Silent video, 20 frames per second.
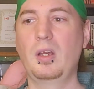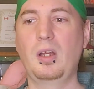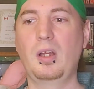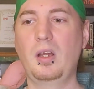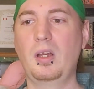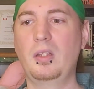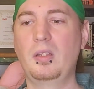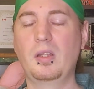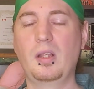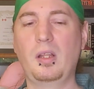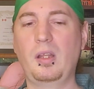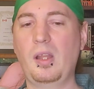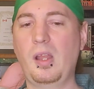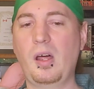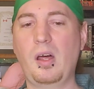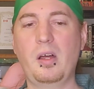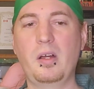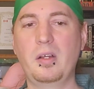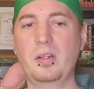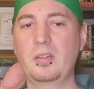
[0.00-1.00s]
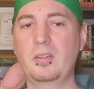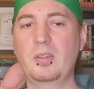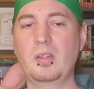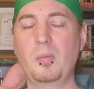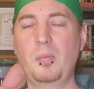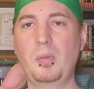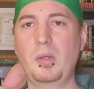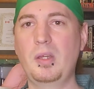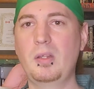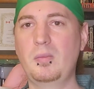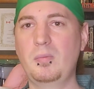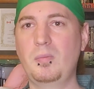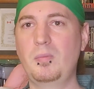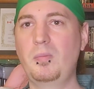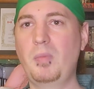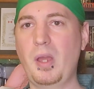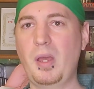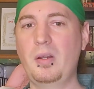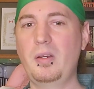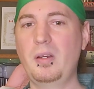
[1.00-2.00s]
on the logs a bit
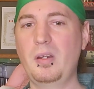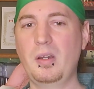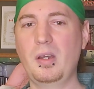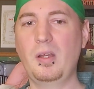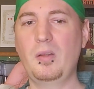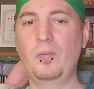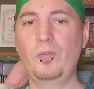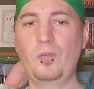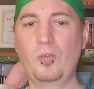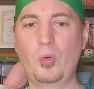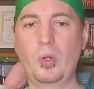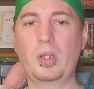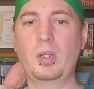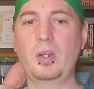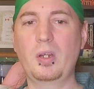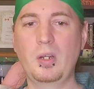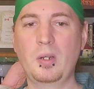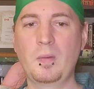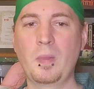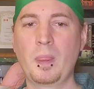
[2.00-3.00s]
better and quicker.